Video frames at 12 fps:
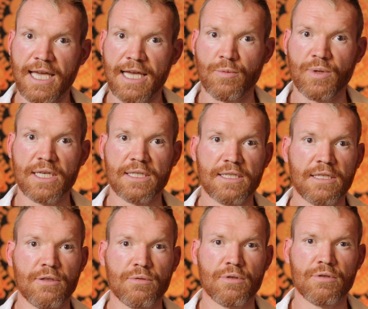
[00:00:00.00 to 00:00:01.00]
And we
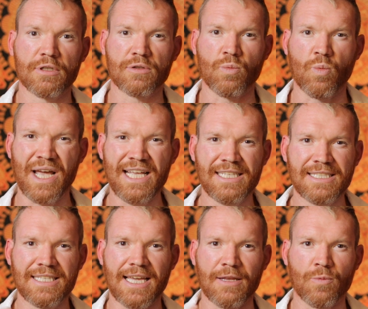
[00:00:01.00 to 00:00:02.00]
continue to just
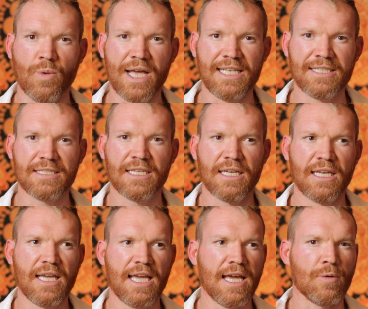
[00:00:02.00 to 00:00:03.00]
waste and waste
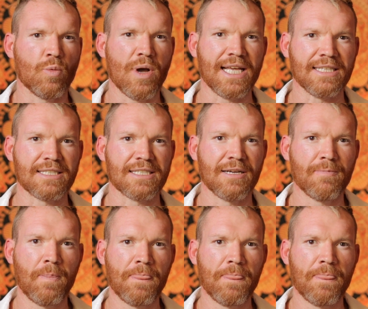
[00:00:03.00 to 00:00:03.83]
and waste.